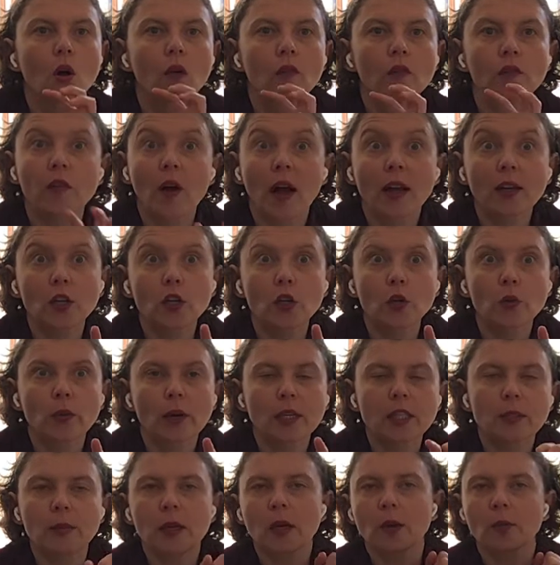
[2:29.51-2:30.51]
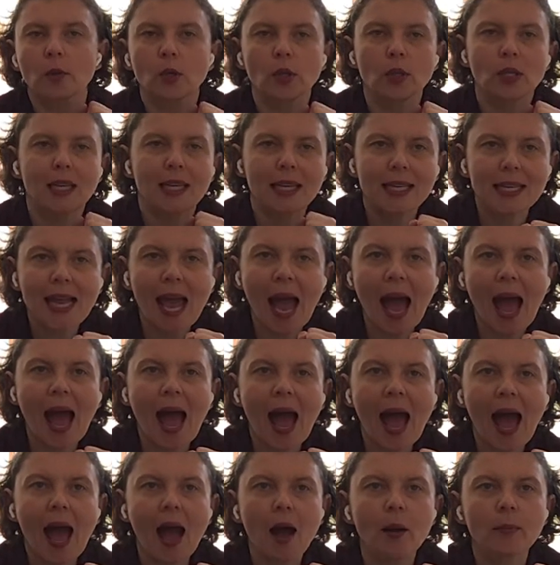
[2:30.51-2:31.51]
find a new recipe and we're like,
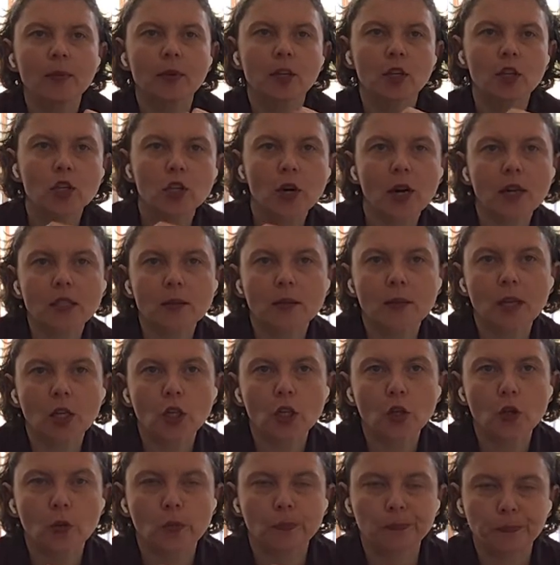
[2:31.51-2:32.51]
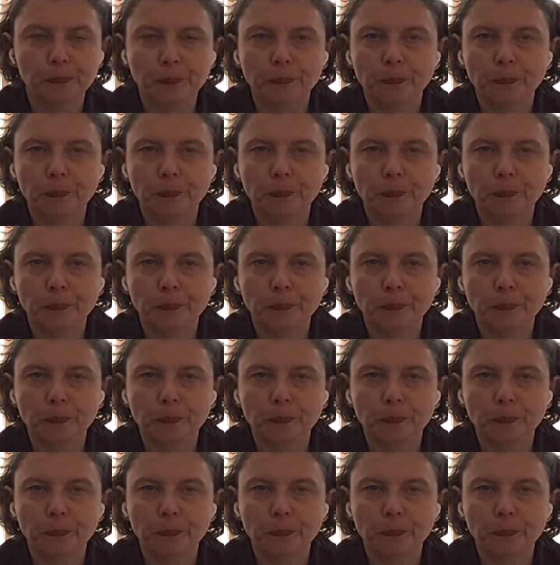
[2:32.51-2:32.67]
yeah, I'm gonna try something new.